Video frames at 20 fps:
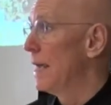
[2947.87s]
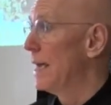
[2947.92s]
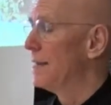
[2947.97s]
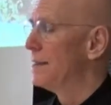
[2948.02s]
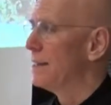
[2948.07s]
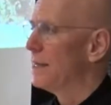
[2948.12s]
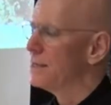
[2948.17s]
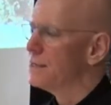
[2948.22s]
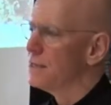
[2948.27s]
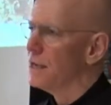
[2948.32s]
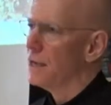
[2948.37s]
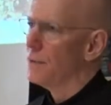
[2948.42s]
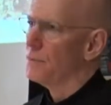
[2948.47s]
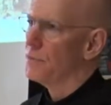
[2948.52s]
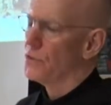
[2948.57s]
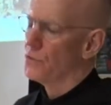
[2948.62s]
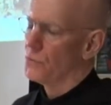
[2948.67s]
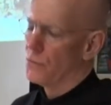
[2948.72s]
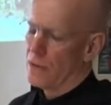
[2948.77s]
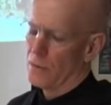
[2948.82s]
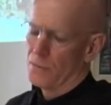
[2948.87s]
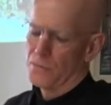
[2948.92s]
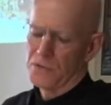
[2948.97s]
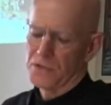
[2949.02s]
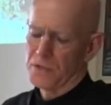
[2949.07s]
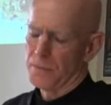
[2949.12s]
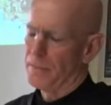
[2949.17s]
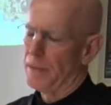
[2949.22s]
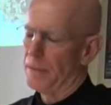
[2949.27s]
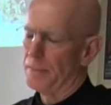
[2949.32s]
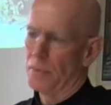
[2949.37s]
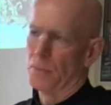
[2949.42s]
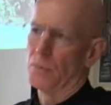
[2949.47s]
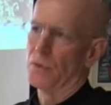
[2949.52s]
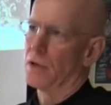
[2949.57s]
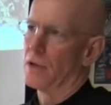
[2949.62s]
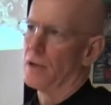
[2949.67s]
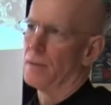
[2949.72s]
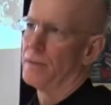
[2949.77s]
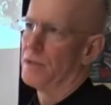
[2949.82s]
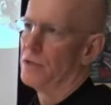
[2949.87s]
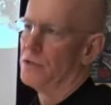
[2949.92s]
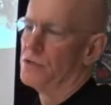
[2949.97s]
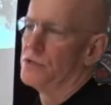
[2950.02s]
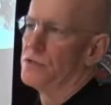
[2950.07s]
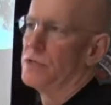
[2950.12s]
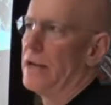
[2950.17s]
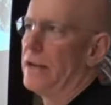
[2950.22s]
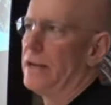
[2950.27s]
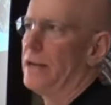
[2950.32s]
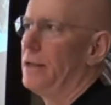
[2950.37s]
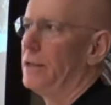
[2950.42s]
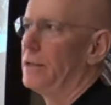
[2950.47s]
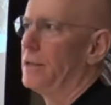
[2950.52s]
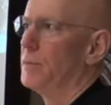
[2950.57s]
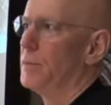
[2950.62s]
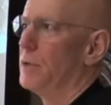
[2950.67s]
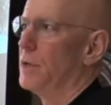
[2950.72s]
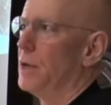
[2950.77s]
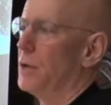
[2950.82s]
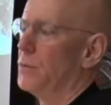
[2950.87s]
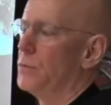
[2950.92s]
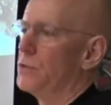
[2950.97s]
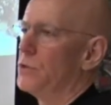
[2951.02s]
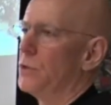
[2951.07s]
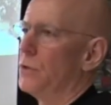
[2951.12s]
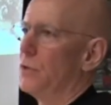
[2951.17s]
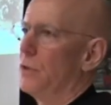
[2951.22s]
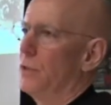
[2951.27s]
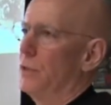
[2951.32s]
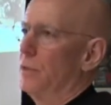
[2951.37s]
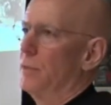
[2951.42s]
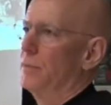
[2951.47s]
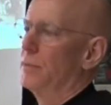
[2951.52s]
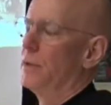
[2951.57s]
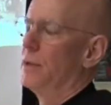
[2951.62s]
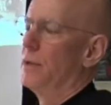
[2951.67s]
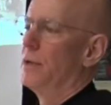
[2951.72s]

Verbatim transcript: At that time, the threat was that people were coming and just taking them and not returning them.